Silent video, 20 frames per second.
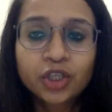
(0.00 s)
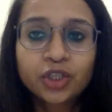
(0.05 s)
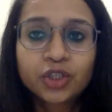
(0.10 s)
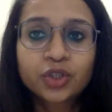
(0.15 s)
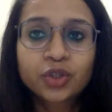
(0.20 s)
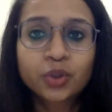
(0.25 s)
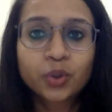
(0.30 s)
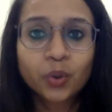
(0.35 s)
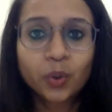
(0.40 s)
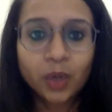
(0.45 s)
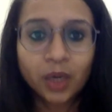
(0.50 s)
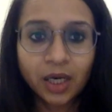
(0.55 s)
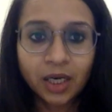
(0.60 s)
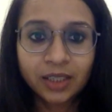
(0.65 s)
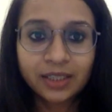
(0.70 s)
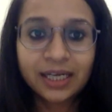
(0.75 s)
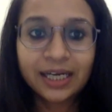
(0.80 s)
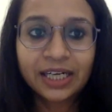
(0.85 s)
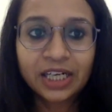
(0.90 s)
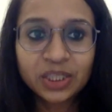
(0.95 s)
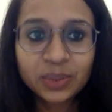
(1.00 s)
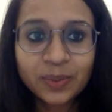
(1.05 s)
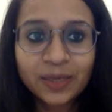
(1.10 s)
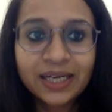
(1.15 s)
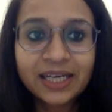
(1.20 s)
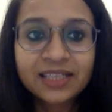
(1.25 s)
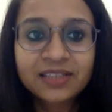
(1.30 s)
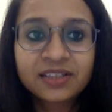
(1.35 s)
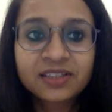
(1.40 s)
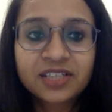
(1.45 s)
So that is
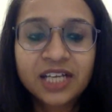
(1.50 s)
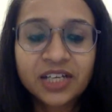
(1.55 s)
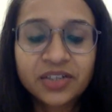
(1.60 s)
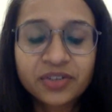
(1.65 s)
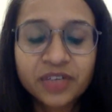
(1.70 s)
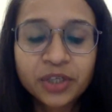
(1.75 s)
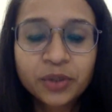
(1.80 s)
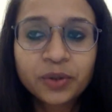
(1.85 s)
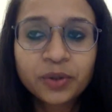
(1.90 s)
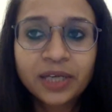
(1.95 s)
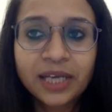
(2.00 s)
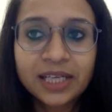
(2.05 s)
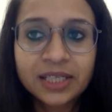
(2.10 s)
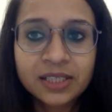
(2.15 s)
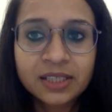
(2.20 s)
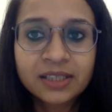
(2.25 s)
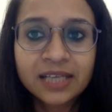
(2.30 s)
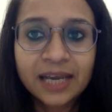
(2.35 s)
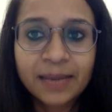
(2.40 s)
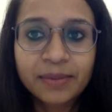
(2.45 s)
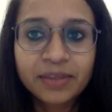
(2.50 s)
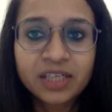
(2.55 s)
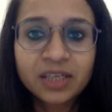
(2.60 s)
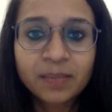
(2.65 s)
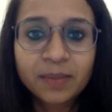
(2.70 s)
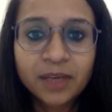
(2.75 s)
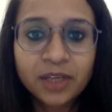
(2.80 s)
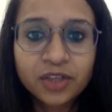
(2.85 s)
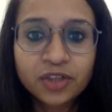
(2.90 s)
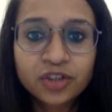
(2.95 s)
why it is necessary to test in
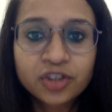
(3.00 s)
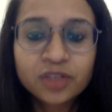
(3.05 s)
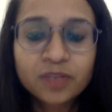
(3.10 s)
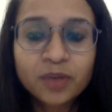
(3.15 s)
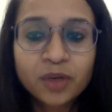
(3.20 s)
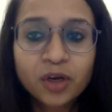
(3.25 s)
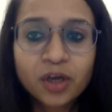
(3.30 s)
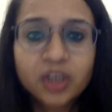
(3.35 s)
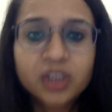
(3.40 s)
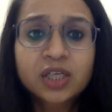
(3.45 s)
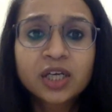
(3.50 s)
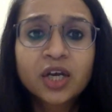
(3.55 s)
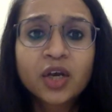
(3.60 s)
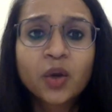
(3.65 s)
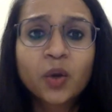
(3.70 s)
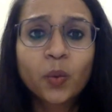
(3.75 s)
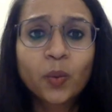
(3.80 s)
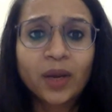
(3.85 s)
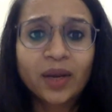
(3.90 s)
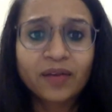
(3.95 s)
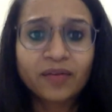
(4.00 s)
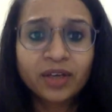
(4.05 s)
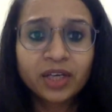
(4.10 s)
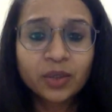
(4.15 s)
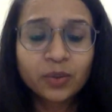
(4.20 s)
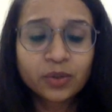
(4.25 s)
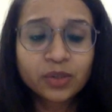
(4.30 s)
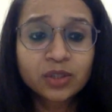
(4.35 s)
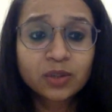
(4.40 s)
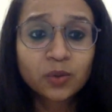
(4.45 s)
diabetic patients, because when we
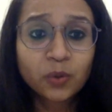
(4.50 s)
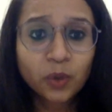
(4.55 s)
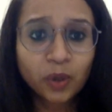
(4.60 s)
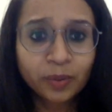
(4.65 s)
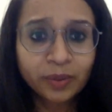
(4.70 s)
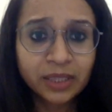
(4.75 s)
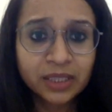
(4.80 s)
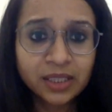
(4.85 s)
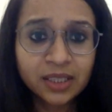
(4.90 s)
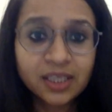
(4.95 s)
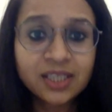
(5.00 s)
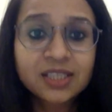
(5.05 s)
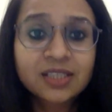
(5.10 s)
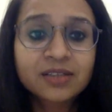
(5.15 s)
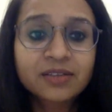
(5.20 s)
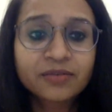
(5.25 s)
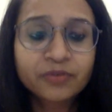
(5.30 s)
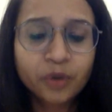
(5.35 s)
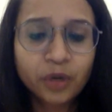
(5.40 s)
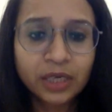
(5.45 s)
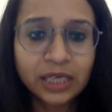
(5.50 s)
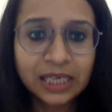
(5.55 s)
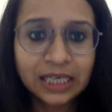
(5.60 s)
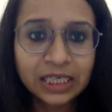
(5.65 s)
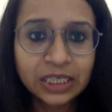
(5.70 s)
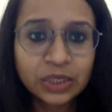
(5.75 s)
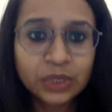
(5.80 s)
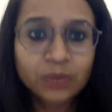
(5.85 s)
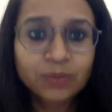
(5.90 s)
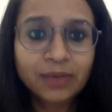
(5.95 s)
use glucometers for
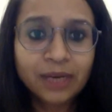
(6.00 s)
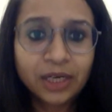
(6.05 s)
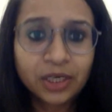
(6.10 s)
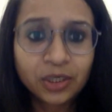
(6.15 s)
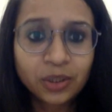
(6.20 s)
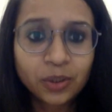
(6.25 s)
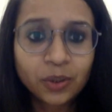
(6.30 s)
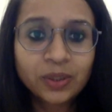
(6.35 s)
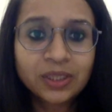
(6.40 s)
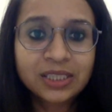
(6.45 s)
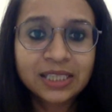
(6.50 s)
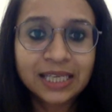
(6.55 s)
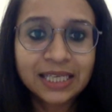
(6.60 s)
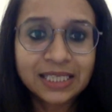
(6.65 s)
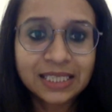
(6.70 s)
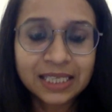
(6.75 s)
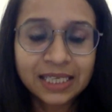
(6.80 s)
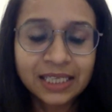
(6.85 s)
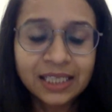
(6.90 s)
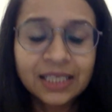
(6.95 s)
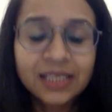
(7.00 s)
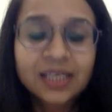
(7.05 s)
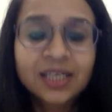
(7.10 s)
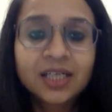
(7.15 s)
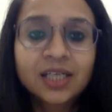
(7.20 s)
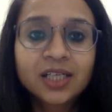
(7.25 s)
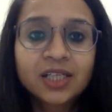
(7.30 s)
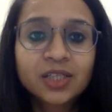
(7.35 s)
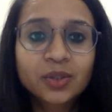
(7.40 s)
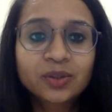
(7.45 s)
daily blood glucose testing,
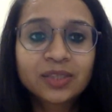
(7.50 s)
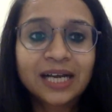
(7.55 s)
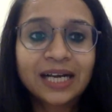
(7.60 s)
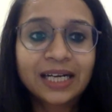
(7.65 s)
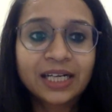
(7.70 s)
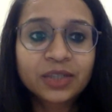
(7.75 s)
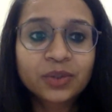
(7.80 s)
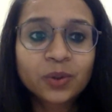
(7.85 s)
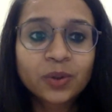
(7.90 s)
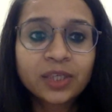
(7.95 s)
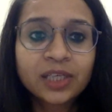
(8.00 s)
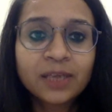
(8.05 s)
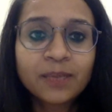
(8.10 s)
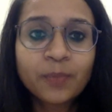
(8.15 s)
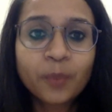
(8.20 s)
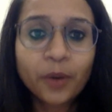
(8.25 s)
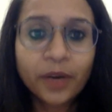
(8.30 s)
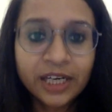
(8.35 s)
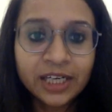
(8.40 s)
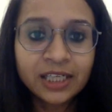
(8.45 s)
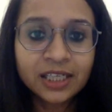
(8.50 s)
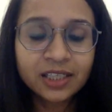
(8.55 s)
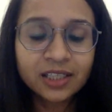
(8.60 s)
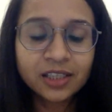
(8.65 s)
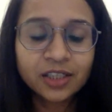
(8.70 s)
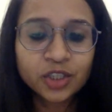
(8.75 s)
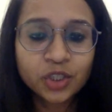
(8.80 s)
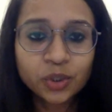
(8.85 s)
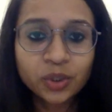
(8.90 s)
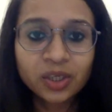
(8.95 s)
so that is only a point
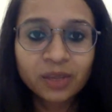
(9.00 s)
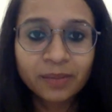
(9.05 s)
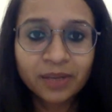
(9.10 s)
sugar